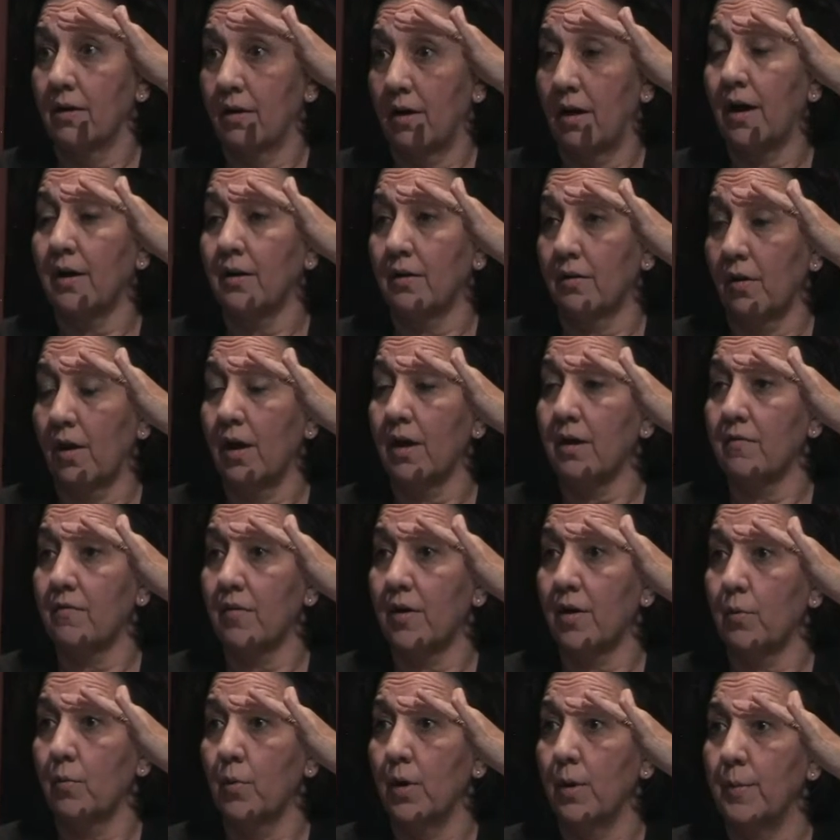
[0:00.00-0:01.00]
on a lot of
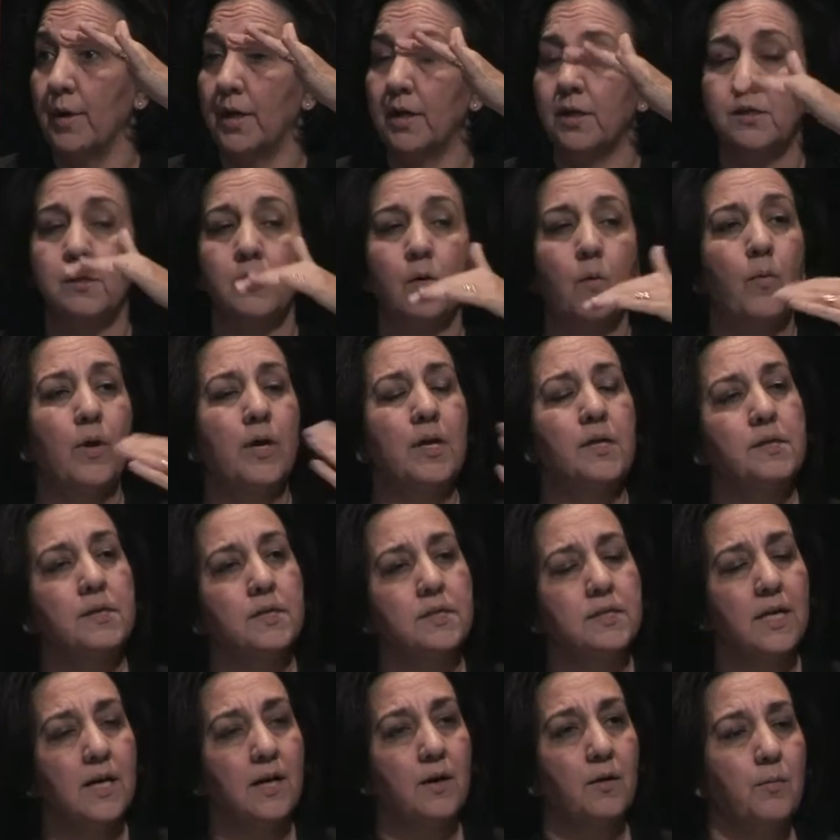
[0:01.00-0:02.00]
our women. So what does it
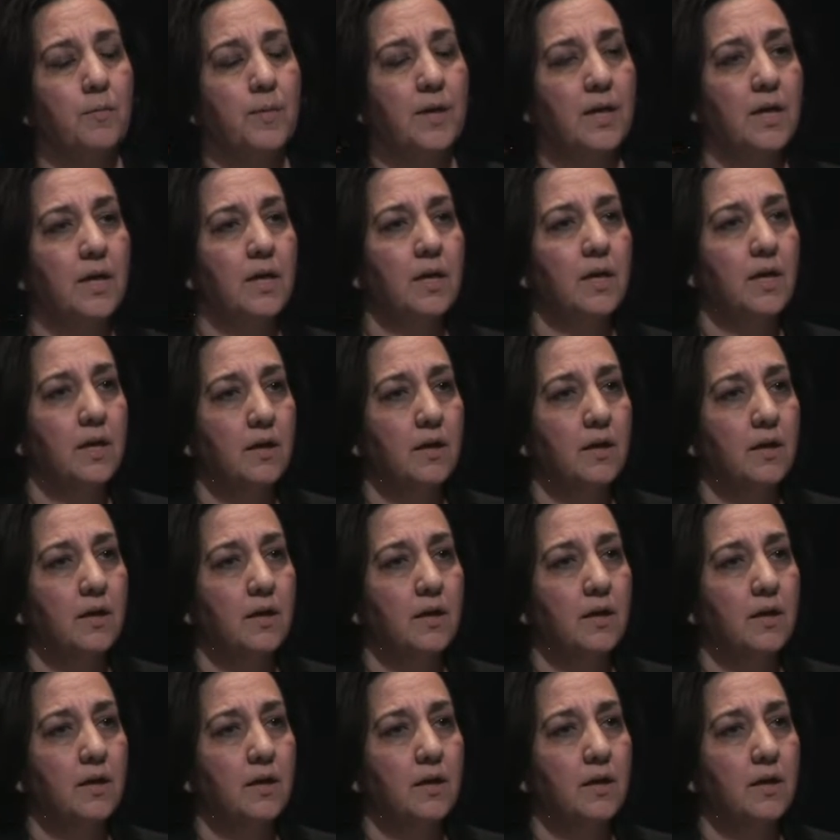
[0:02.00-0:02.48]
tell me?